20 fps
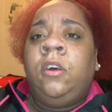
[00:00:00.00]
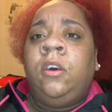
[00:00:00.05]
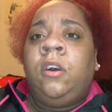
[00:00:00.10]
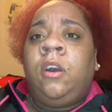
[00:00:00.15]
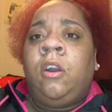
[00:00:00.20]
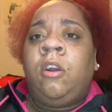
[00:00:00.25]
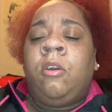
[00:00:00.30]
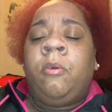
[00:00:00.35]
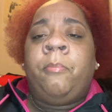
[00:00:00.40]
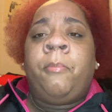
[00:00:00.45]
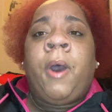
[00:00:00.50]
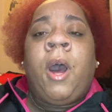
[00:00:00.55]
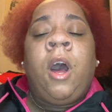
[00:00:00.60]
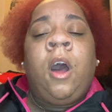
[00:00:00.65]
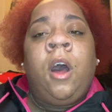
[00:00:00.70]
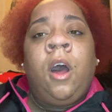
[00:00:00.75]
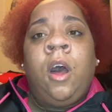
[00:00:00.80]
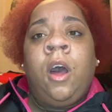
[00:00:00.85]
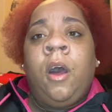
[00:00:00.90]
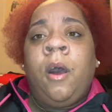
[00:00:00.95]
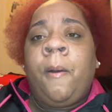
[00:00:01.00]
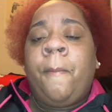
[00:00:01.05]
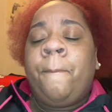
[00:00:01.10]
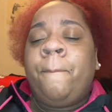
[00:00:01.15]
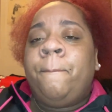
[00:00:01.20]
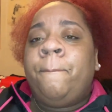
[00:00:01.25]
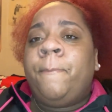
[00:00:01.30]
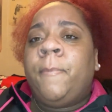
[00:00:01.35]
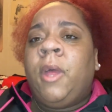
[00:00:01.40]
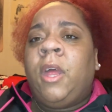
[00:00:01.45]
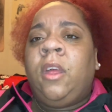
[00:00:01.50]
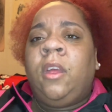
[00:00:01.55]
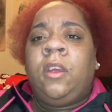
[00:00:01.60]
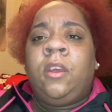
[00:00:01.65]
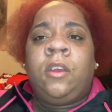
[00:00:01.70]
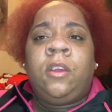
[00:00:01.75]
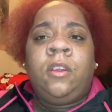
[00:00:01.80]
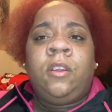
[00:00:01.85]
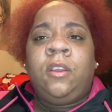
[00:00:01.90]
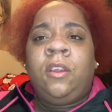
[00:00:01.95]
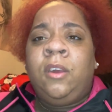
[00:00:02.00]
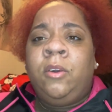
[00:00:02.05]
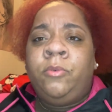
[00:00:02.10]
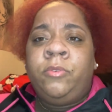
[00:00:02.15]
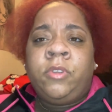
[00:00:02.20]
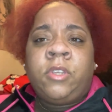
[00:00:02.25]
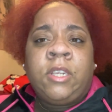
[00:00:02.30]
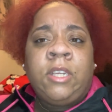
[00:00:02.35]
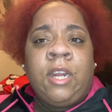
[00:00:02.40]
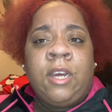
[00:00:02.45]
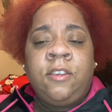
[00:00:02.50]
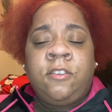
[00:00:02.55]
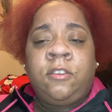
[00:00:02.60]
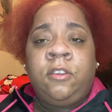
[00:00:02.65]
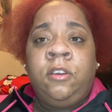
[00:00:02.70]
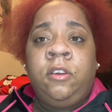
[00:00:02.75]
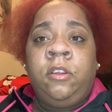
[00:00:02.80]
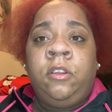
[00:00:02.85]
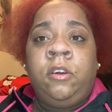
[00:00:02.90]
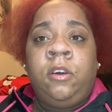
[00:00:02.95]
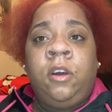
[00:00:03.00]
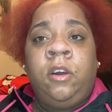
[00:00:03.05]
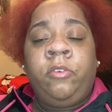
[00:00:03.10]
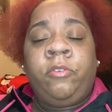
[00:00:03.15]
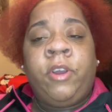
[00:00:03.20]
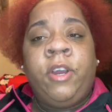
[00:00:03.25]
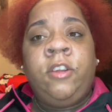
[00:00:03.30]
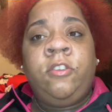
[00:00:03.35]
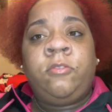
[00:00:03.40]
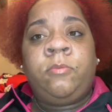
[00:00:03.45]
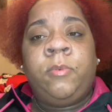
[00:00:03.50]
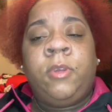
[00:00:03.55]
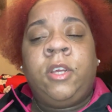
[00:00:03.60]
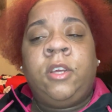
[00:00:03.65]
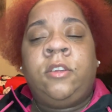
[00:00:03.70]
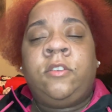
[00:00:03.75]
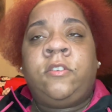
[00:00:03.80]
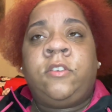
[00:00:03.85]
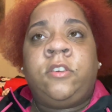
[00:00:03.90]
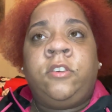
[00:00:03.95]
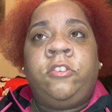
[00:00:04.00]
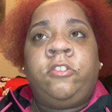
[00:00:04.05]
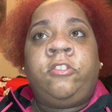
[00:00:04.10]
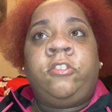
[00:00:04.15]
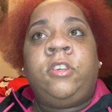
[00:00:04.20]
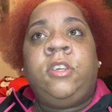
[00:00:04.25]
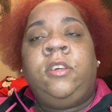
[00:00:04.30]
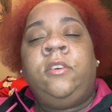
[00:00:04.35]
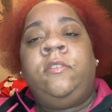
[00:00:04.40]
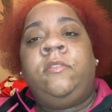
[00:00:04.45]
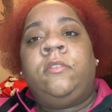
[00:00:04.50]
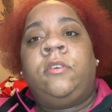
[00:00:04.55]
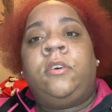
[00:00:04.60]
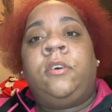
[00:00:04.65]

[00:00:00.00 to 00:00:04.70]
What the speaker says: her mom, and it was a nice little arrangement until she,